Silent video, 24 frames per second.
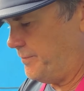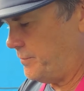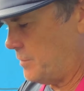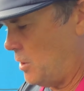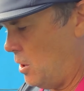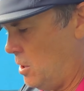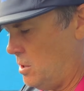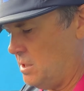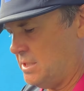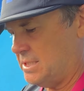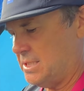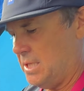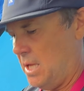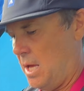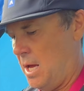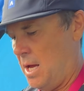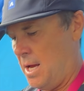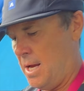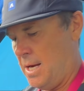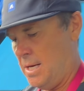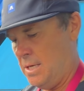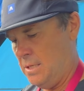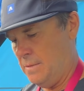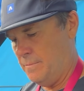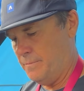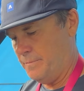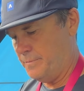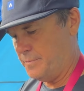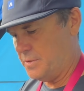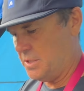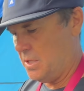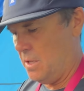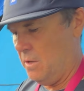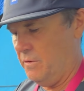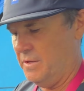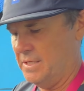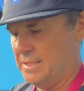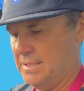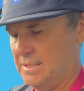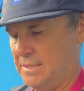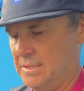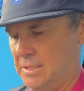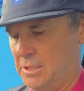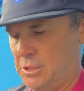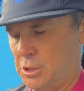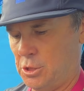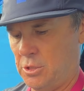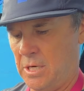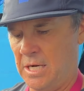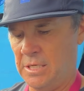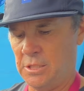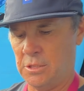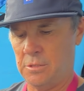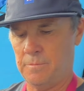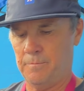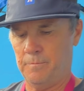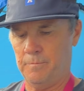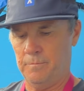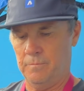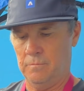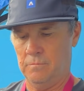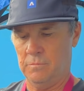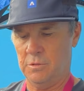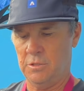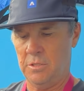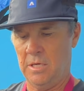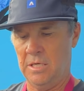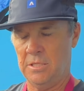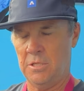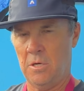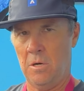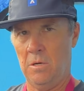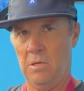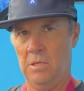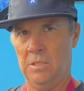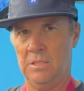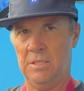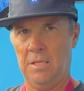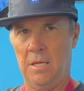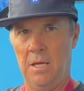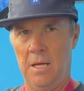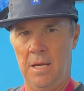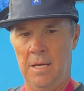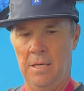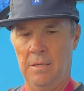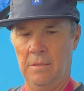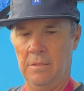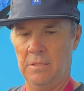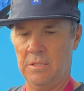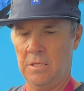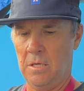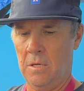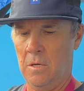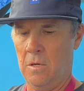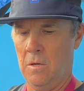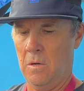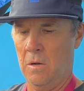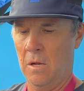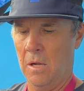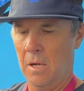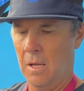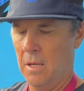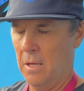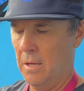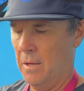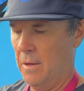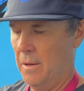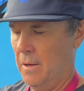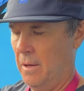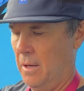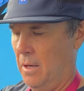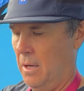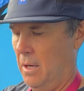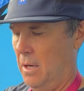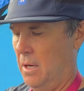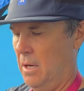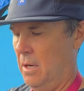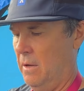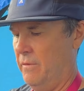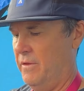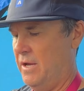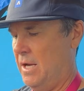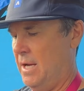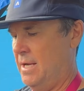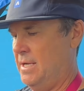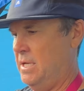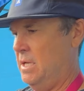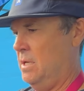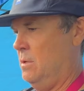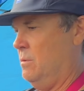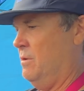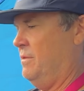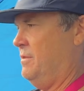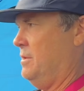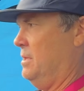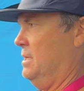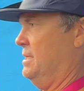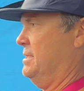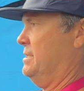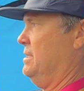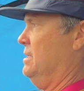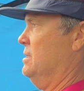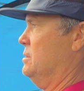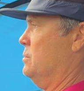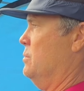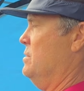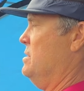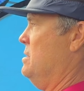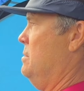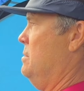harness line. So this is a stretch harness line. So the idea with this is when